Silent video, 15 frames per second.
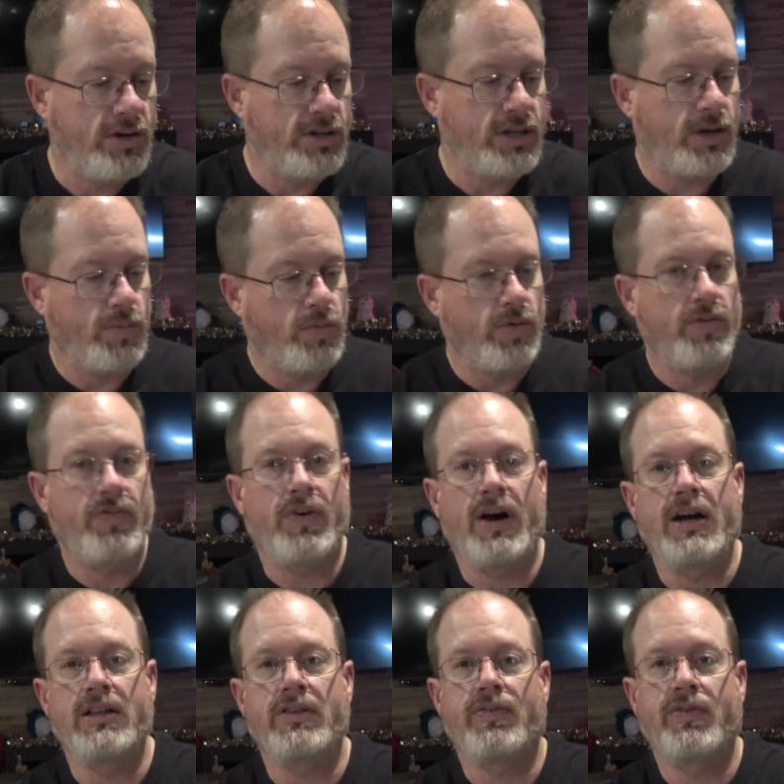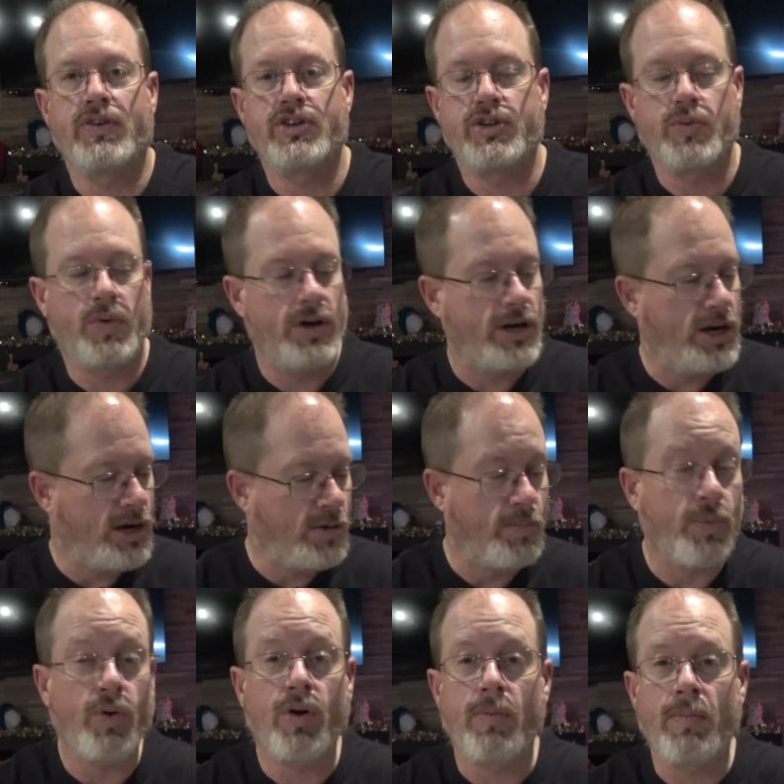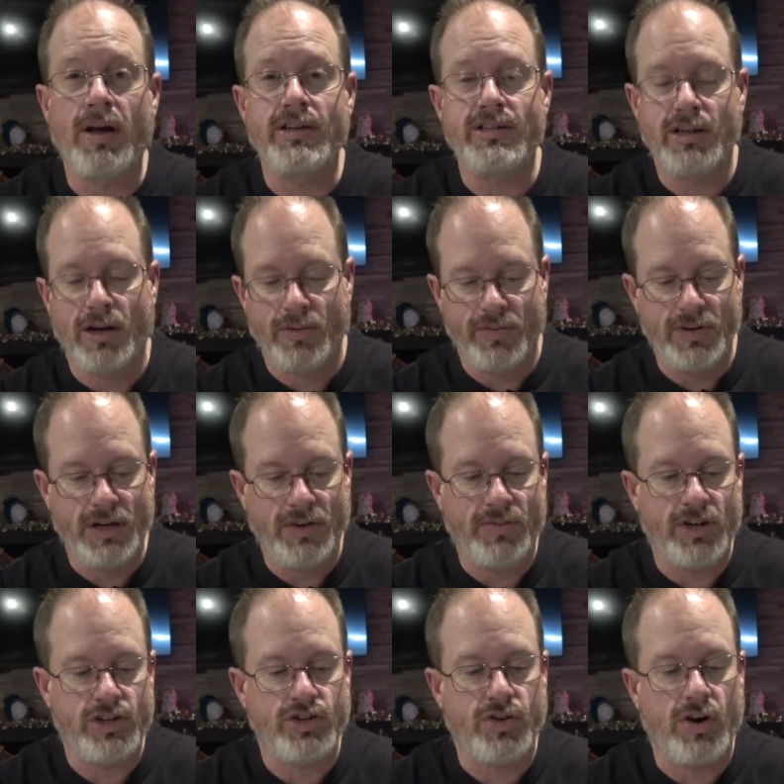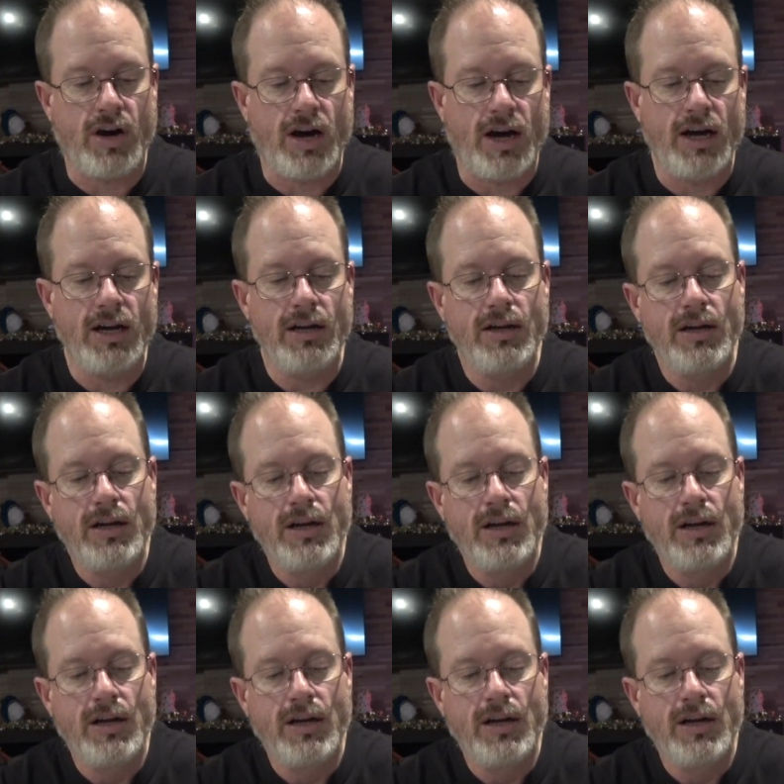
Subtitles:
and then we'll find the first one here and pour it myself and give it a try.